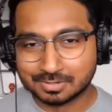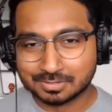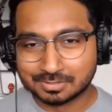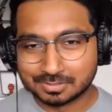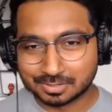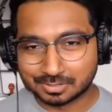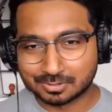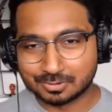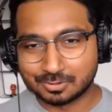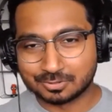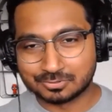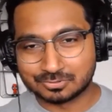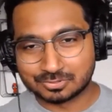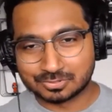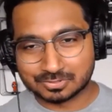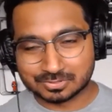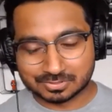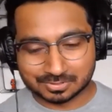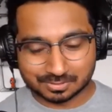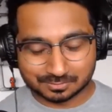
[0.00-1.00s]

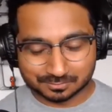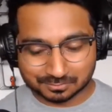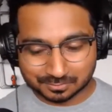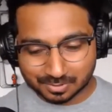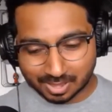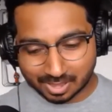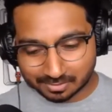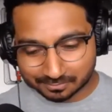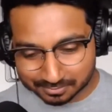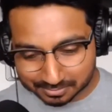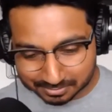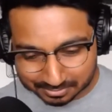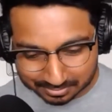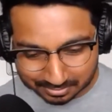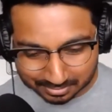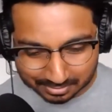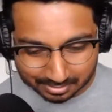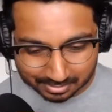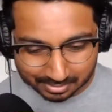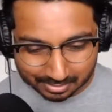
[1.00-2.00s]
technologies. If you haven't,
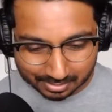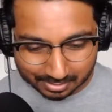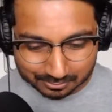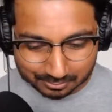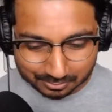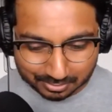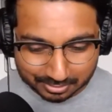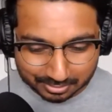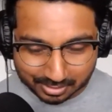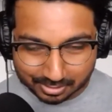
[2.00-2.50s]
you can